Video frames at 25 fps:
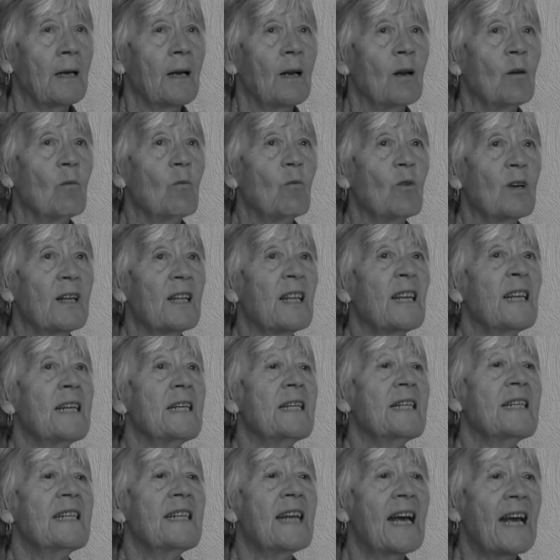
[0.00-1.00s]
And
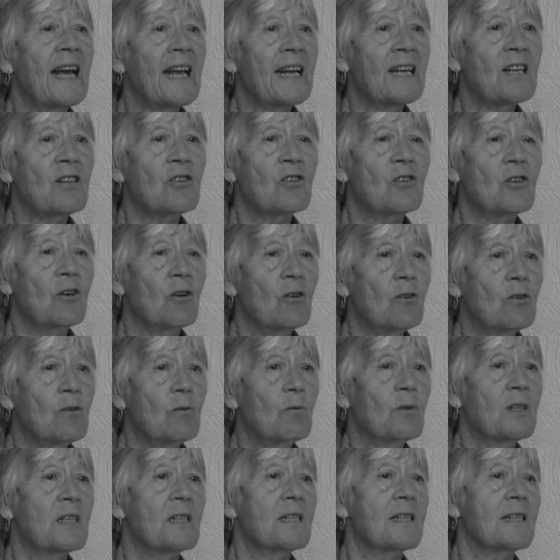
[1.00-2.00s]
within days, Joey
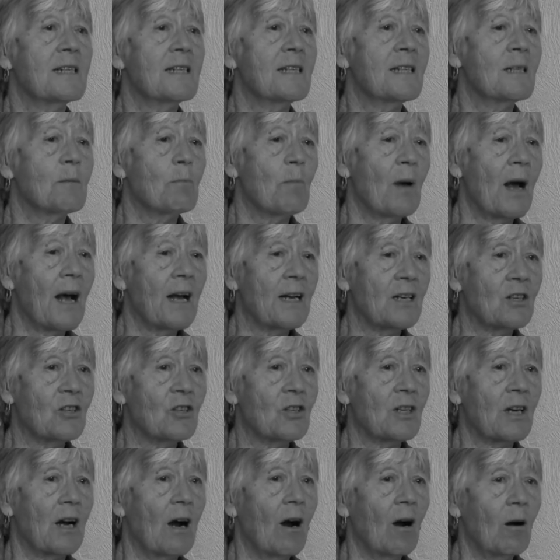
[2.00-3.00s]
was
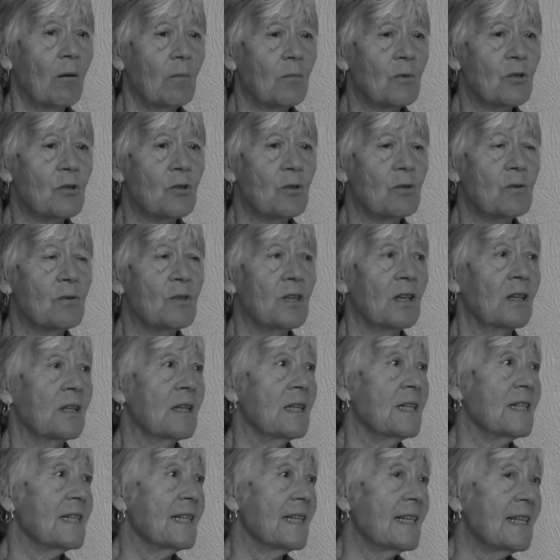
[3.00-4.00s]
dispatched up to
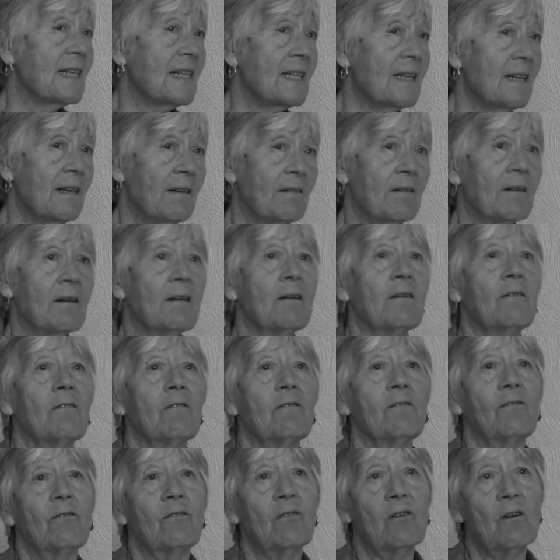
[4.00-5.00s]
Dundee
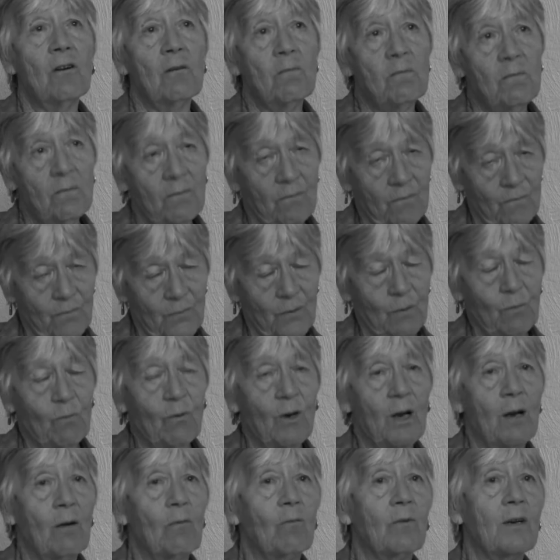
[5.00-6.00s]
from
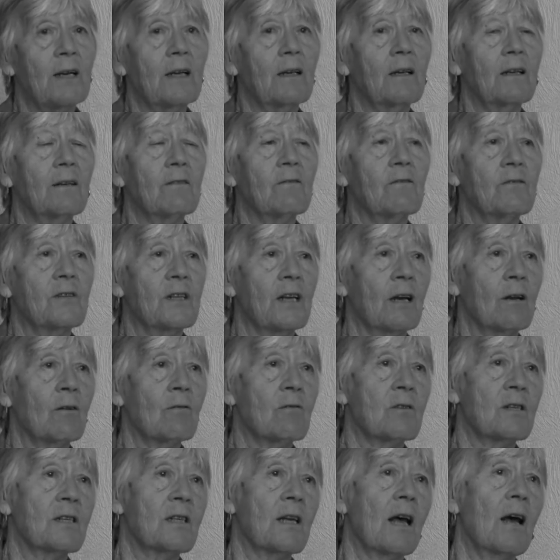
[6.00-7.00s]
where we lived
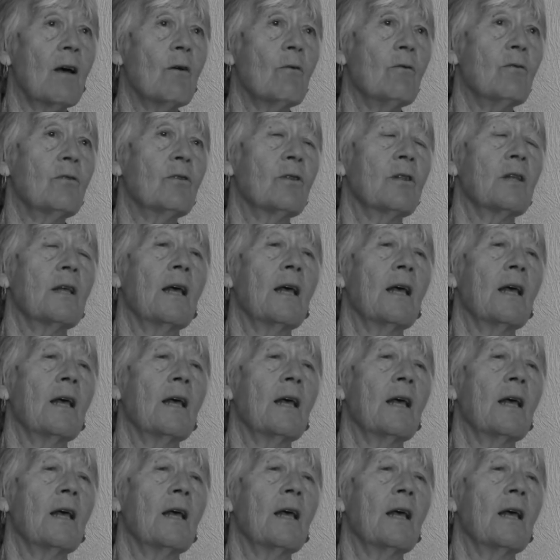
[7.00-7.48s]
down south.